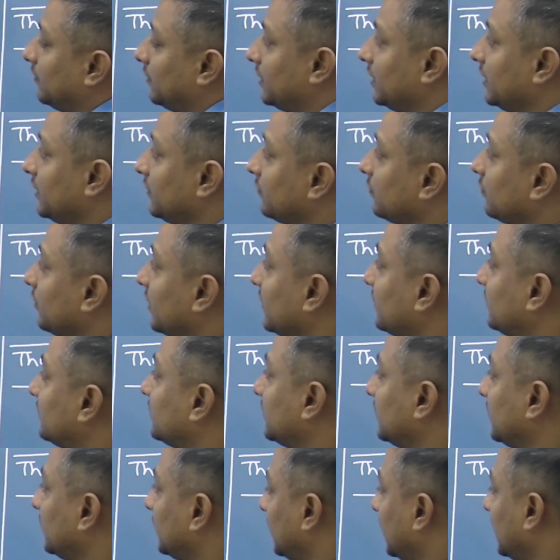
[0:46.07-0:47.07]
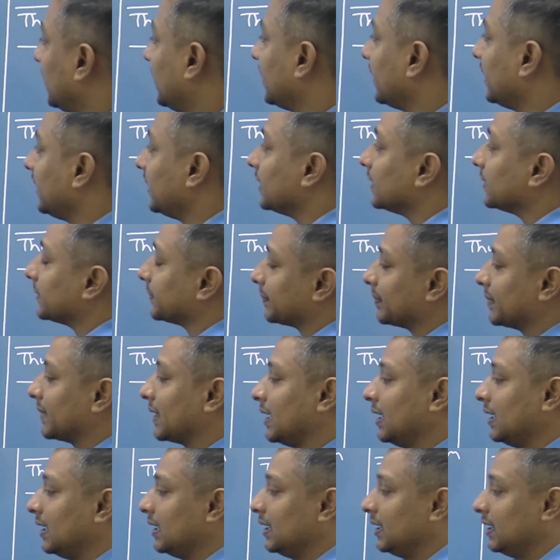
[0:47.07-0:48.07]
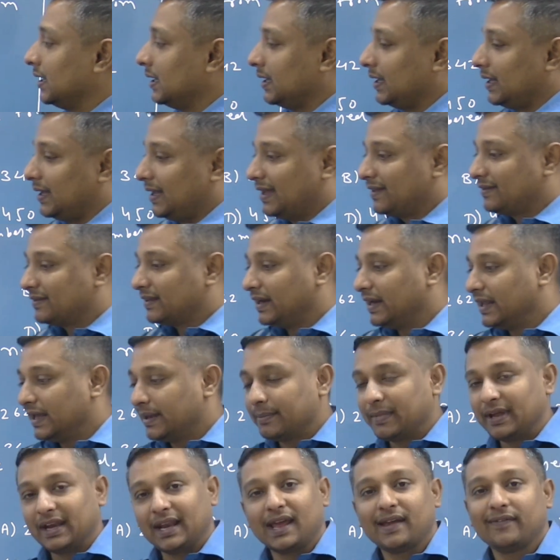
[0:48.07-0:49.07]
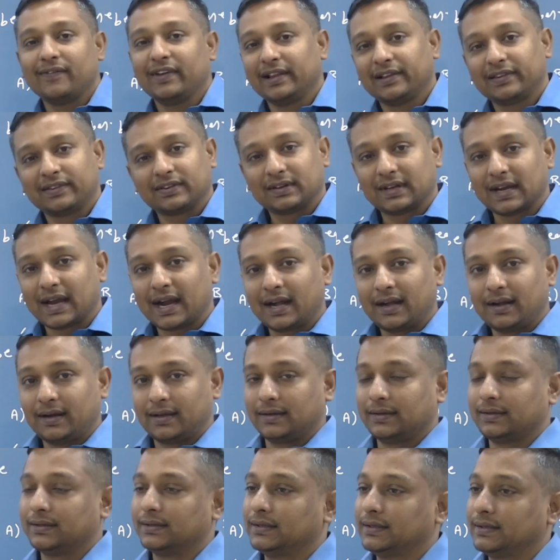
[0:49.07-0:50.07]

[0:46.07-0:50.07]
this question, again, as a layman I will start.